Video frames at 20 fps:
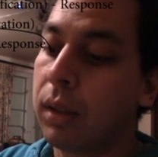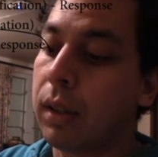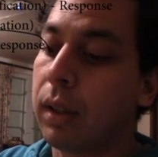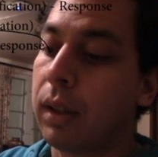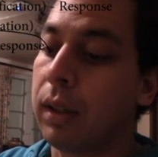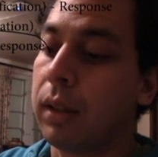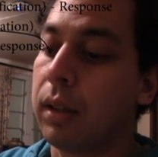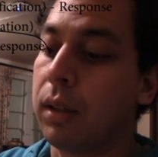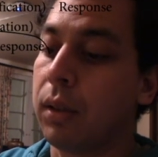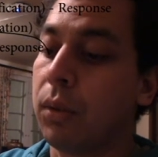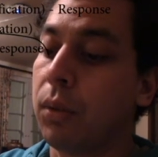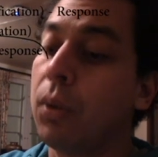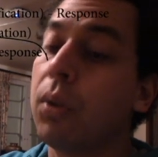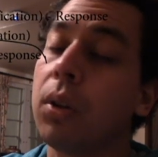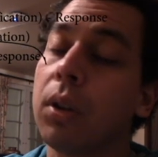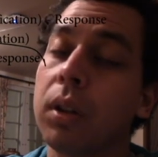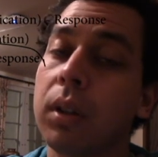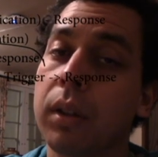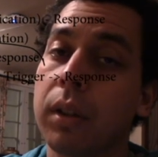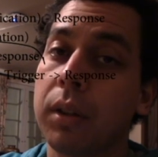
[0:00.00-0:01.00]
And that
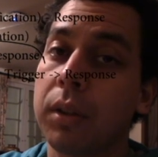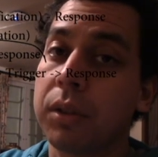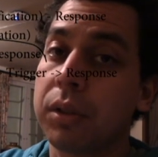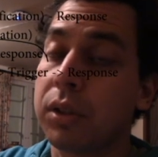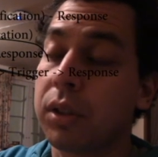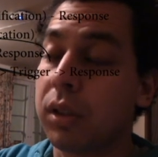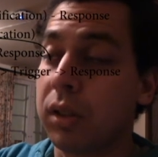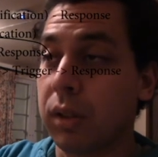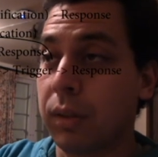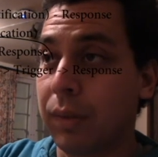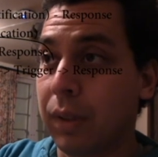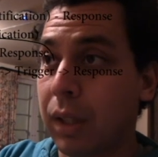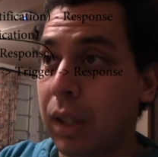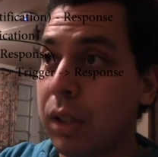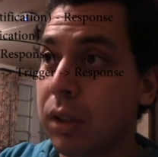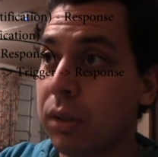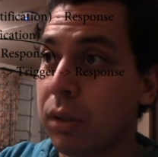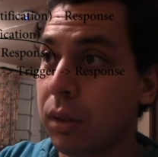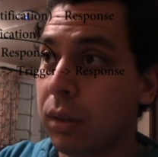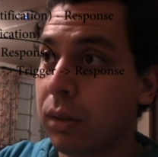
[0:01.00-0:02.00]
or there's
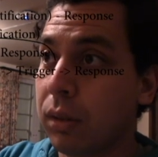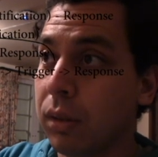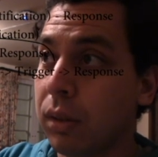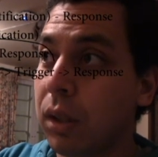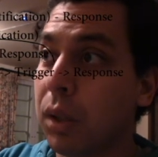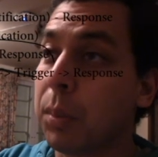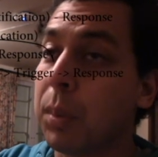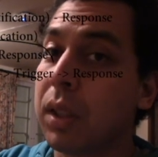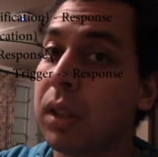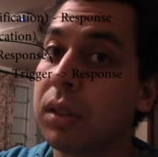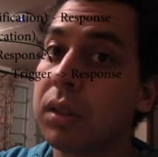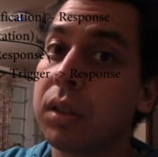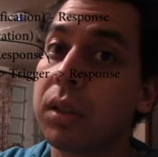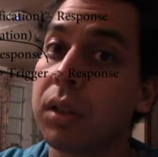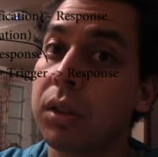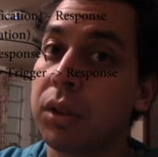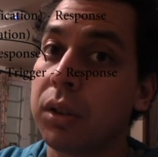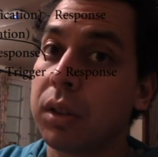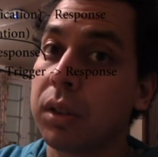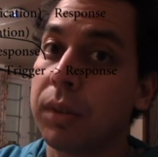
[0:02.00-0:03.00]
justification and because of the
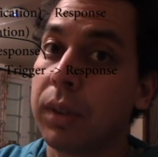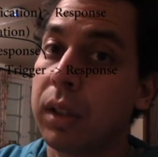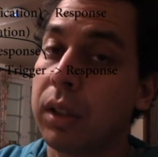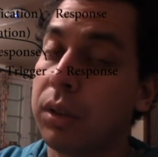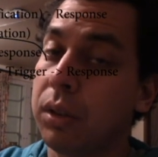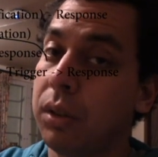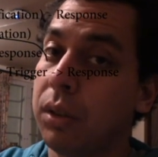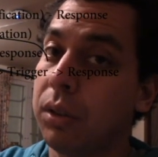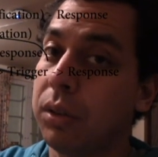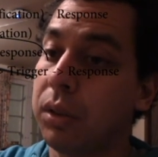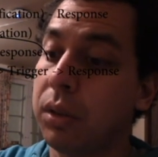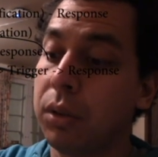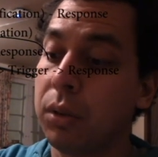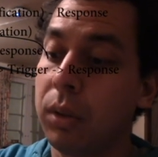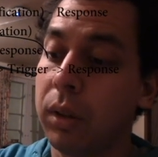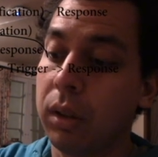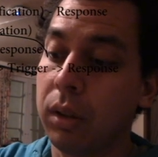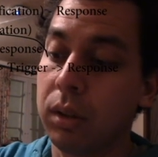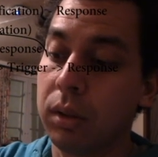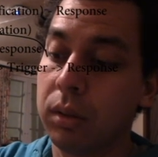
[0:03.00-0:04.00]
justification there's the
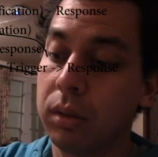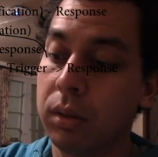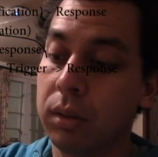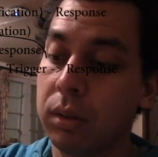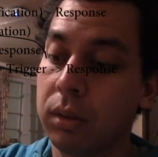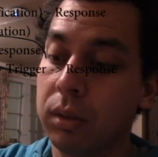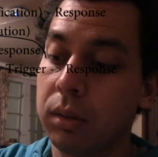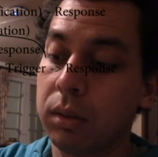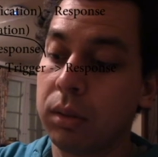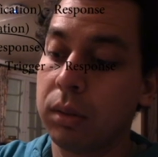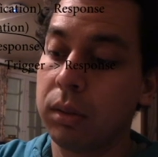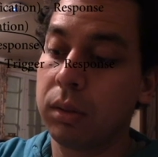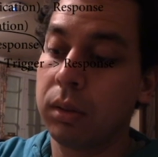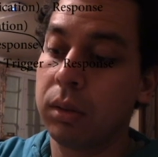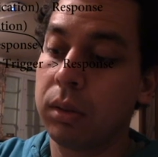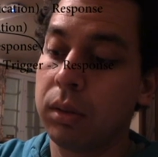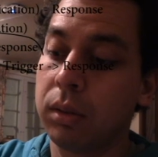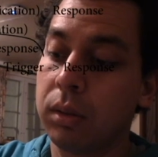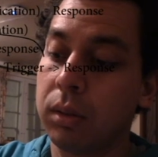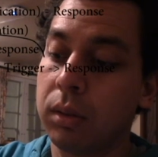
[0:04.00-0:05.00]
trigger
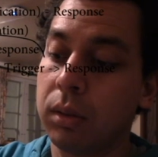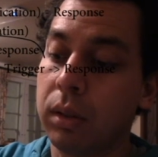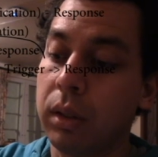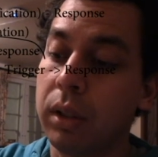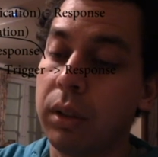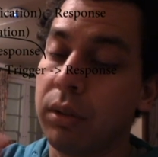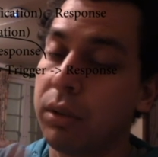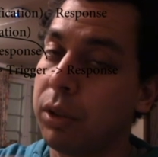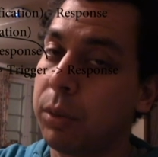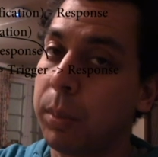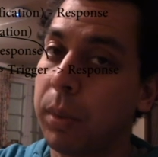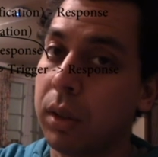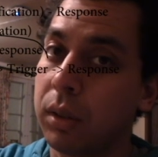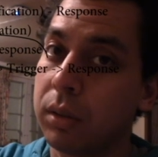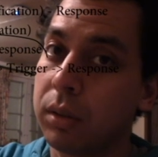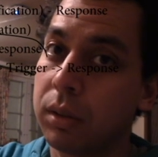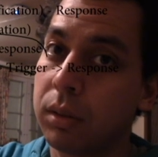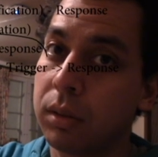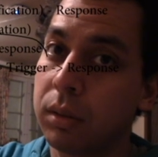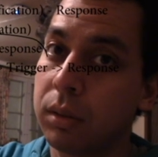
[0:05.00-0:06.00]
and a response.